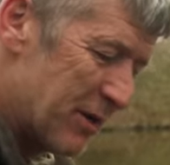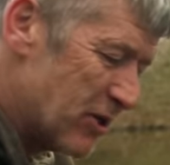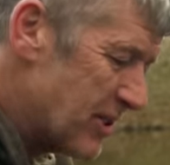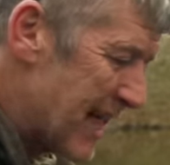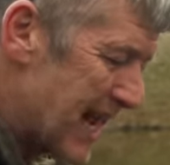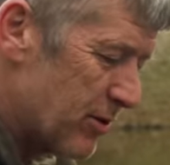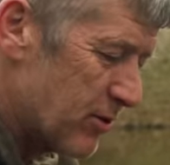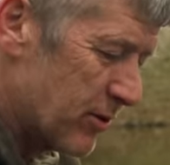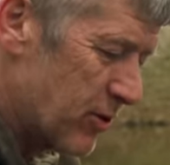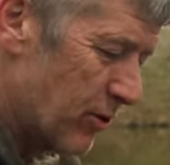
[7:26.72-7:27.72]
because of the
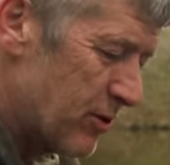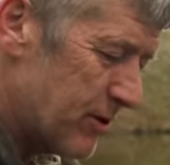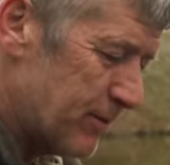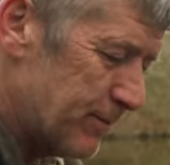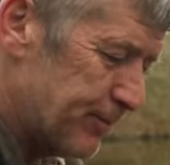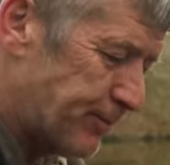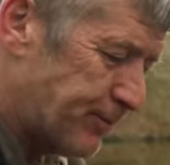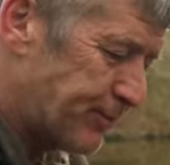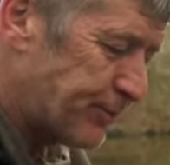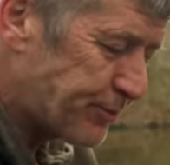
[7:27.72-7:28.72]
angle of the hook,
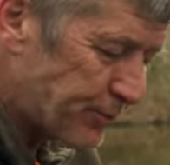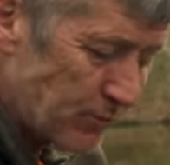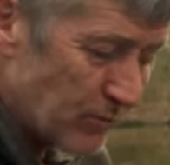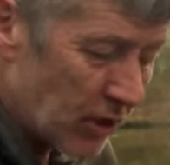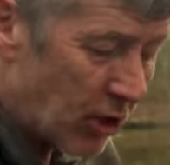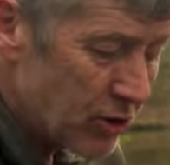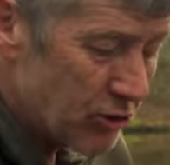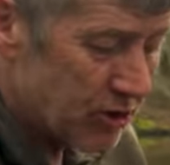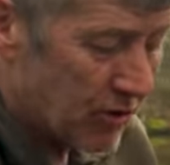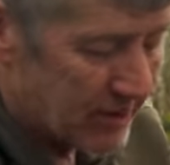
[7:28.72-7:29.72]
I
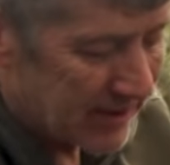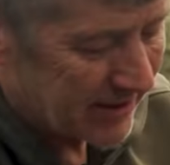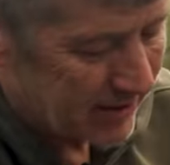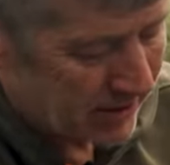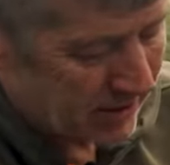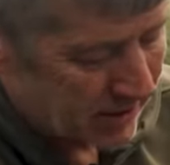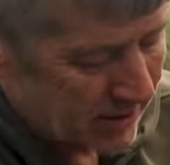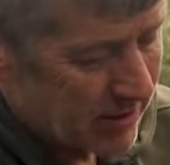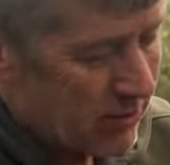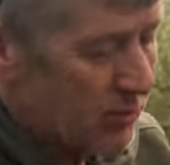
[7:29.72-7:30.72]
use size 8s,
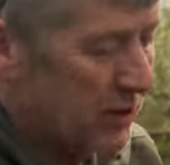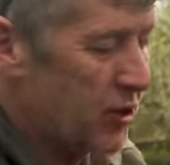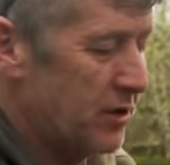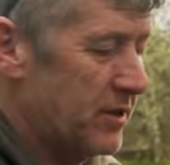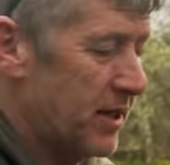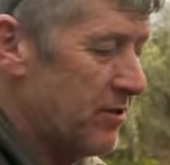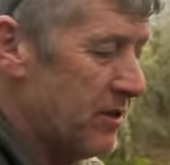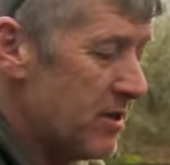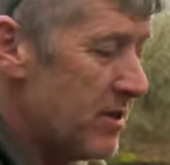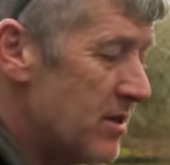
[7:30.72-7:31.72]
which are, you know,
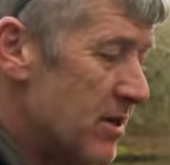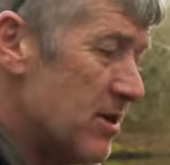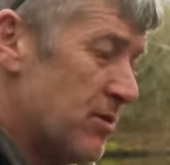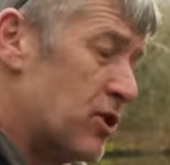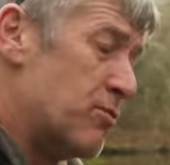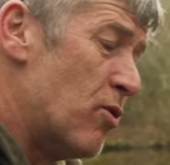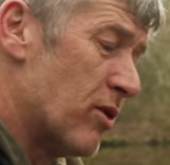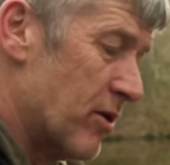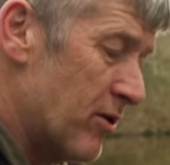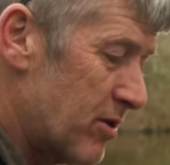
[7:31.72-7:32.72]
the
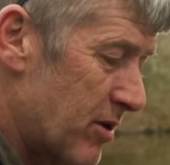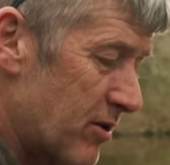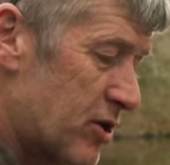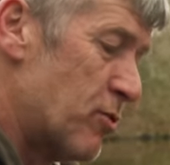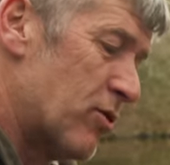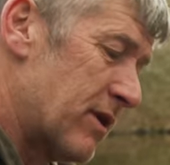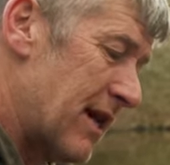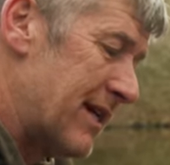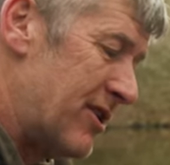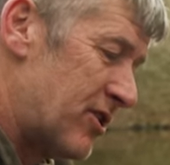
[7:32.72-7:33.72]
smaller the hook, the smaller
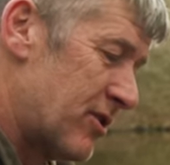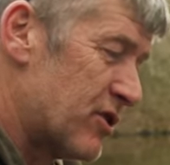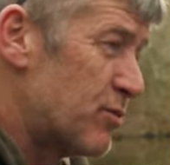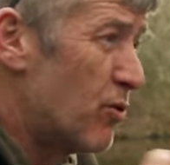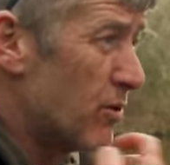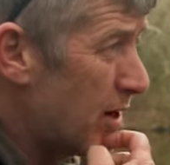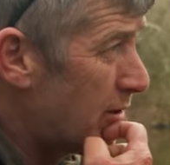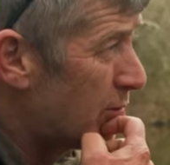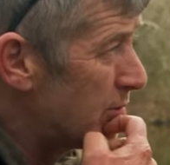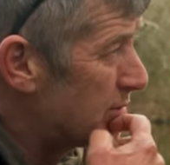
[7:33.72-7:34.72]
the gauge, the smaller the hole.